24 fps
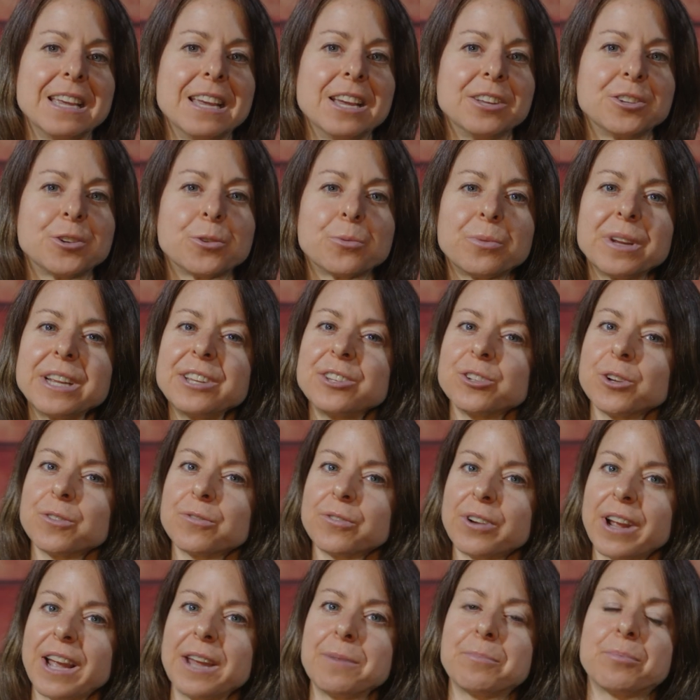To reach
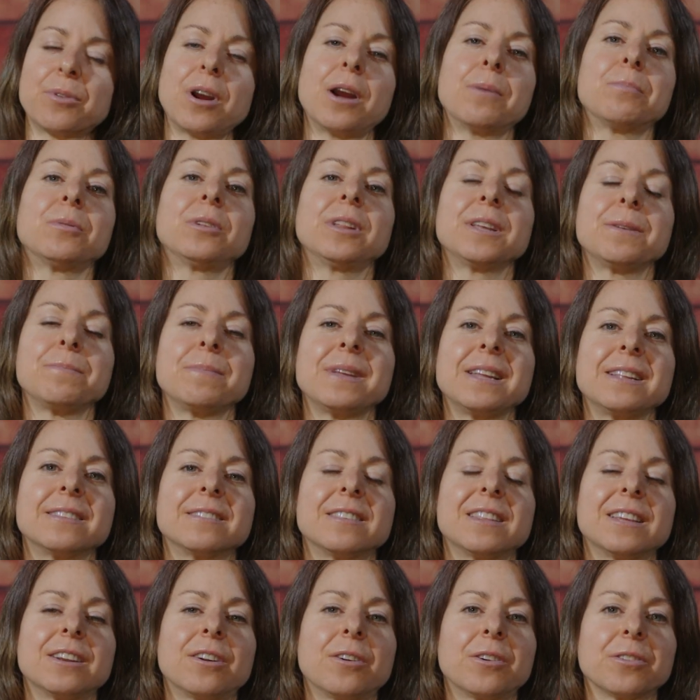overhead properly means
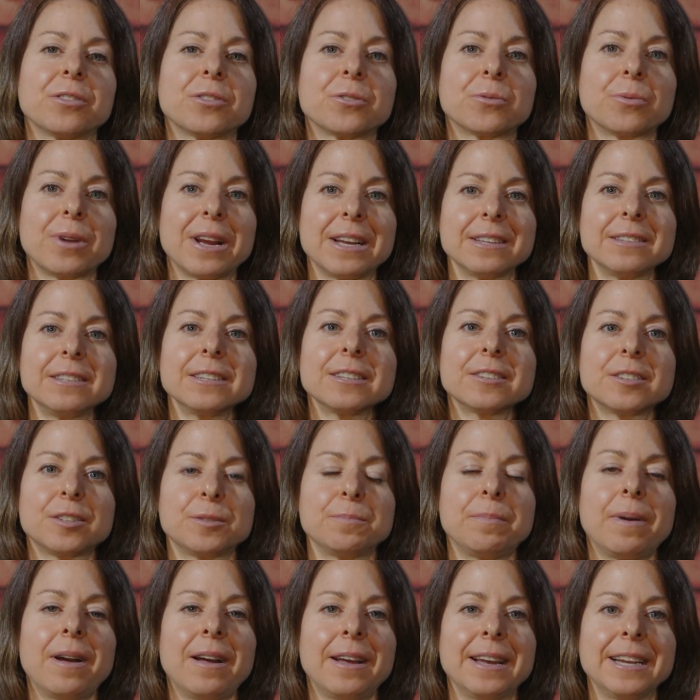that our thoracic
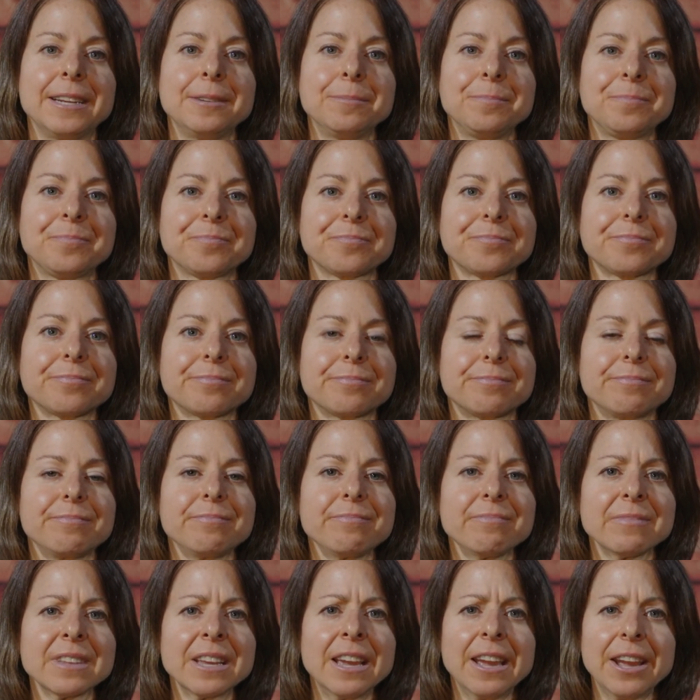spine
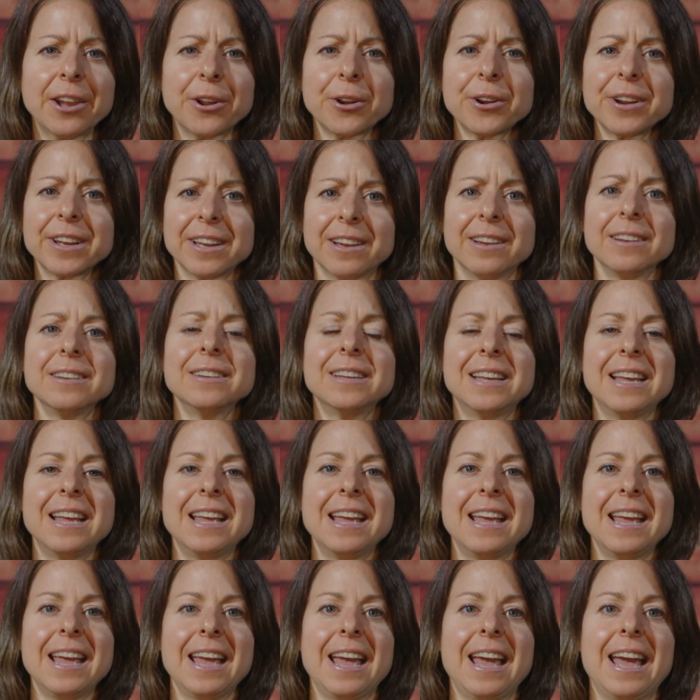area
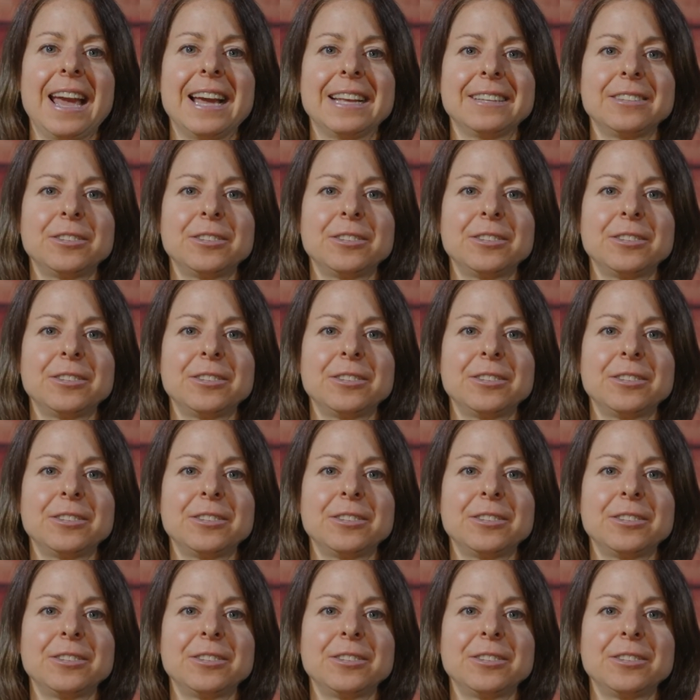has